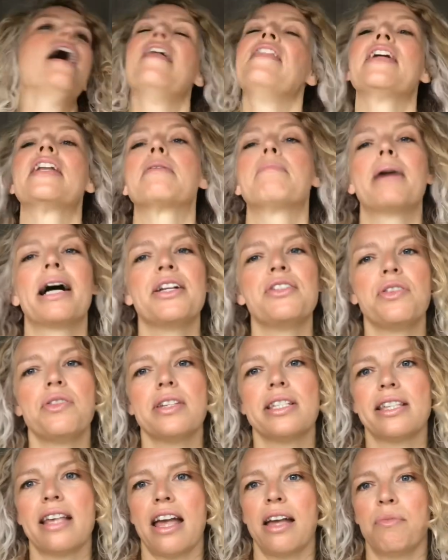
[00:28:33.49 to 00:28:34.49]
And then I might do
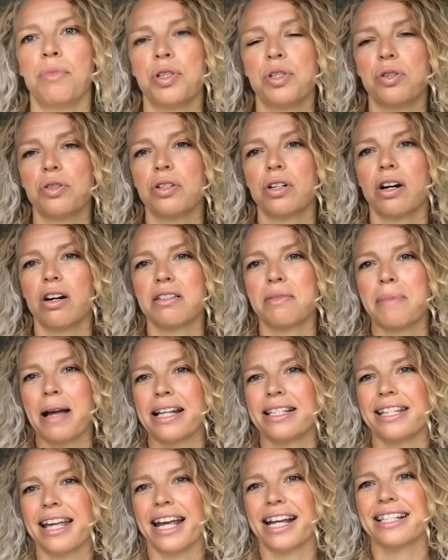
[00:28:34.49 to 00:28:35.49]
the same with sort of
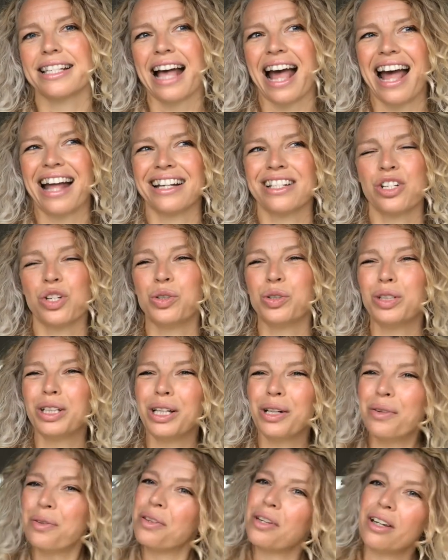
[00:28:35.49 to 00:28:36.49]
cosmetics and all
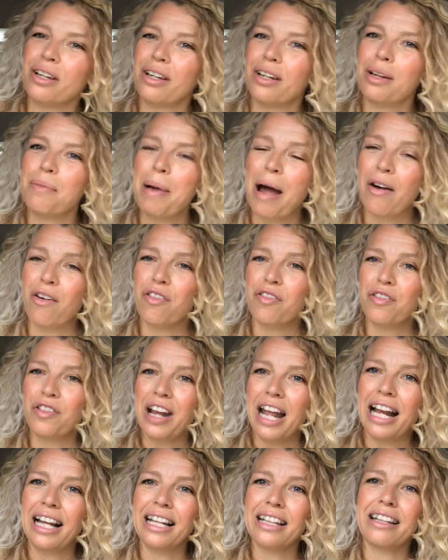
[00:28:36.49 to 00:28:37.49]
the other
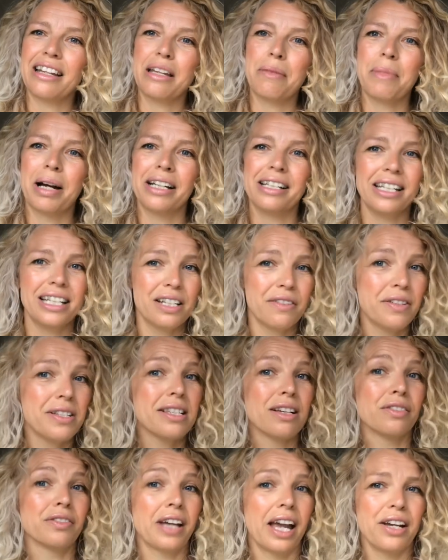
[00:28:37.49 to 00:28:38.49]
paraphernalia that you might need if you're
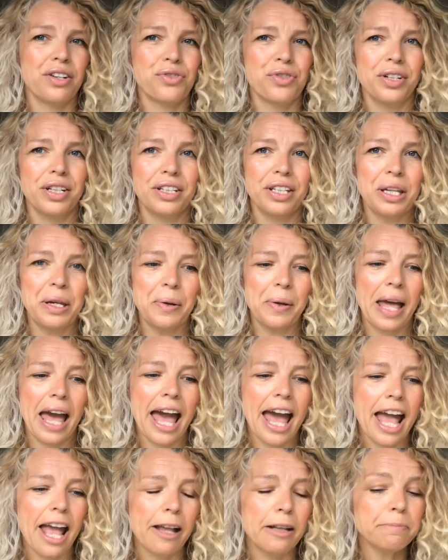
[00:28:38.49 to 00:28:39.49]
self-catering in the U
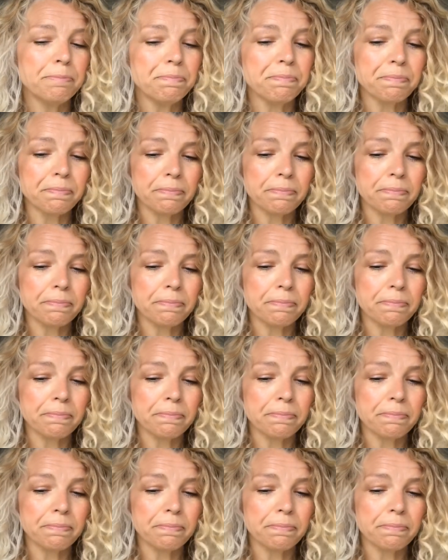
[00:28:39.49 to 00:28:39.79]
K.